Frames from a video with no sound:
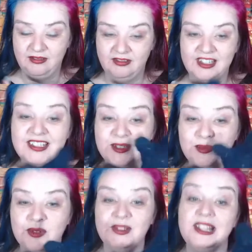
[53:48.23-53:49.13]
this is
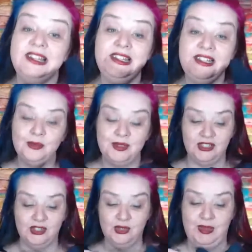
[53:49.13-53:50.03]
probably a little bit
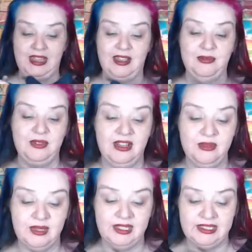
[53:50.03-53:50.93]
too big. I would
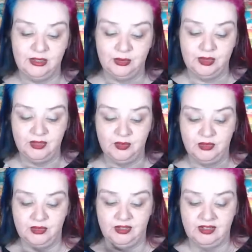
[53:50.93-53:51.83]
go a little bit
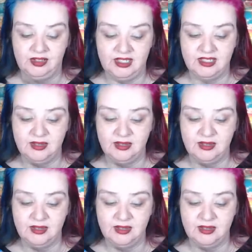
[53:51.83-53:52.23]
smaller than this.